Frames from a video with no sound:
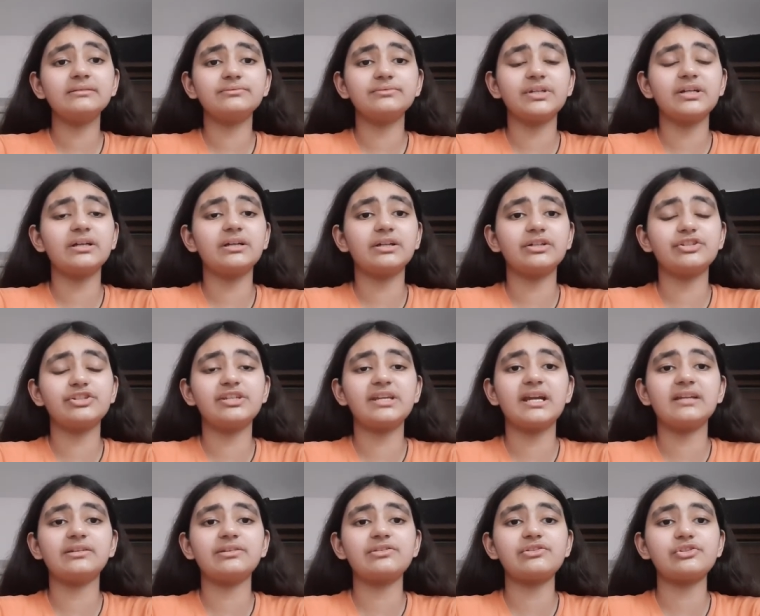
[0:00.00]
uh, she
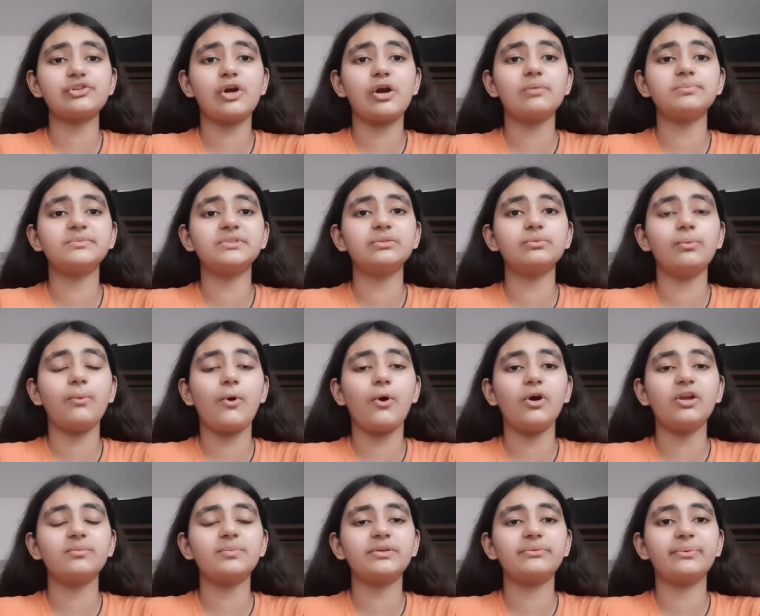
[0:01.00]
had to stop the
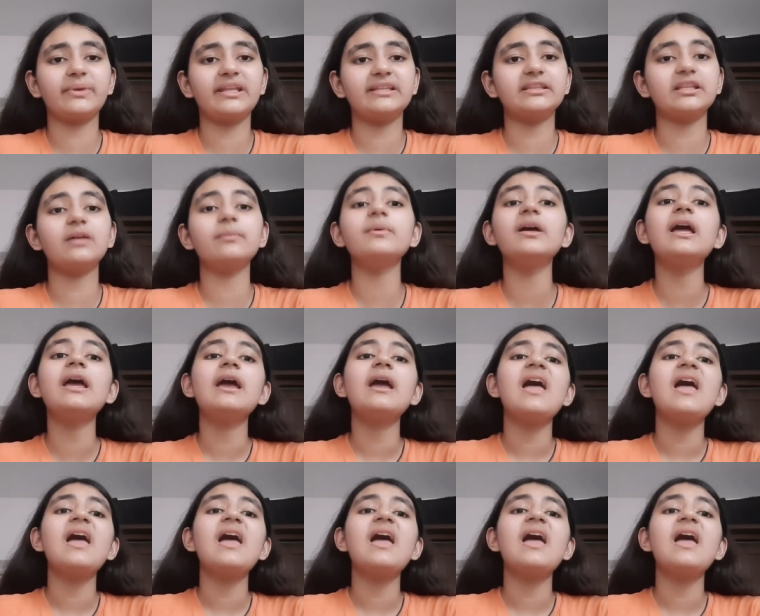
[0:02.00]
war between them